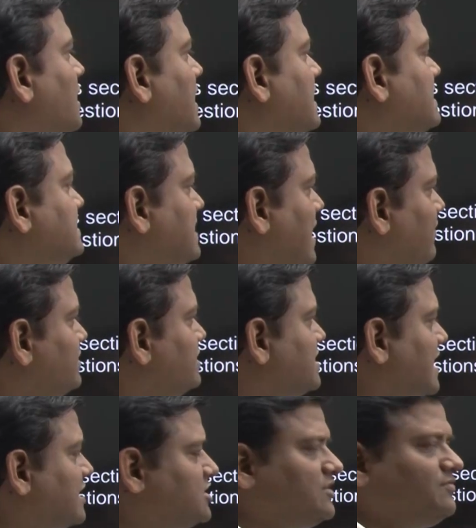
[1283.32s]
In 7th
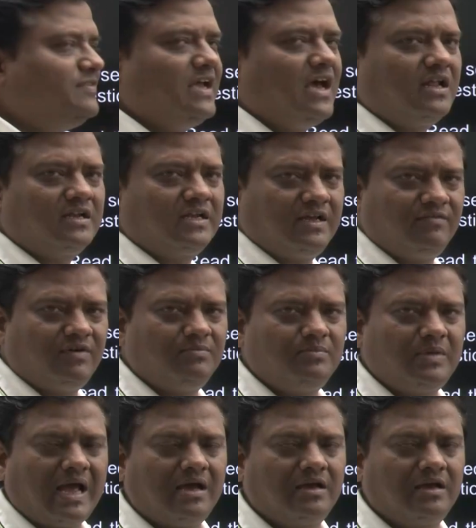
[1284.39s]
section, we are given